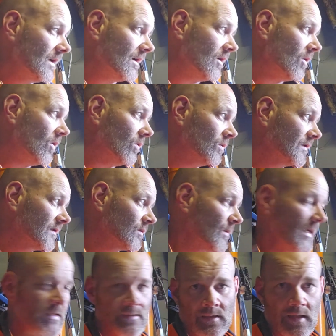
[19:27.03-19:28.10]
I'll
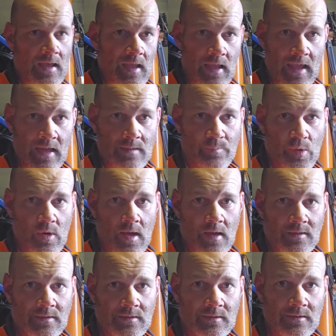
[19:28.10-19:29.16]
swing to the end
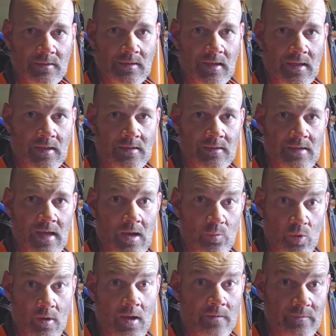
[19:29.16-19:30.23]
product and
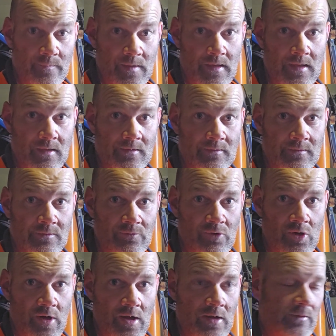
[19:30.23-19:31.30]
we'll go from there.
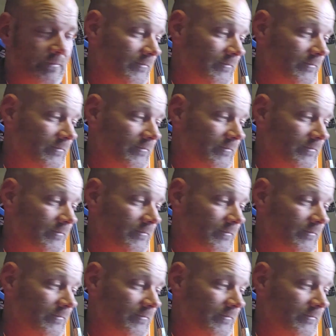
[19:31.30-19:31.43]
Righto.